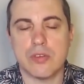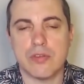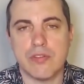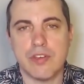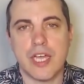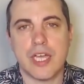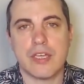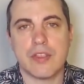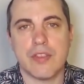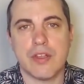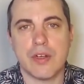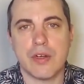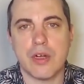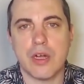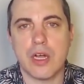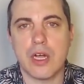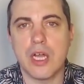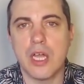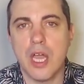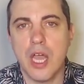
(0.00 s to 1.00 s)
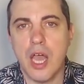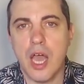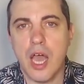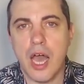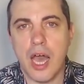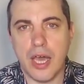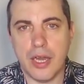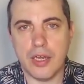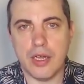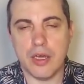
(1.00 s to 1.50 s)
In fact, there are
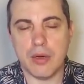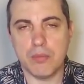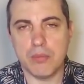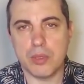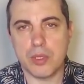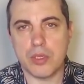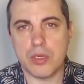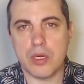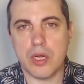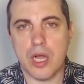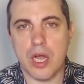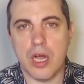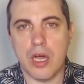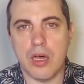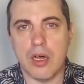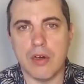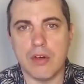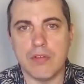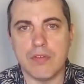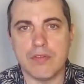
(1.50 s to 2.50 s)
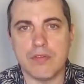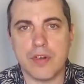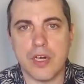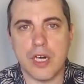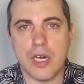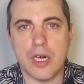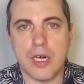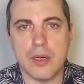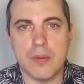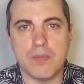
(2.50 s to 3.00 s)
a number of
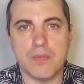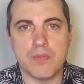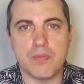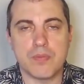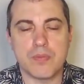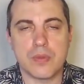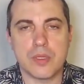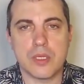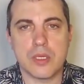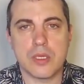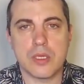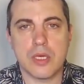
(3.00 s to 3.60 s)
um,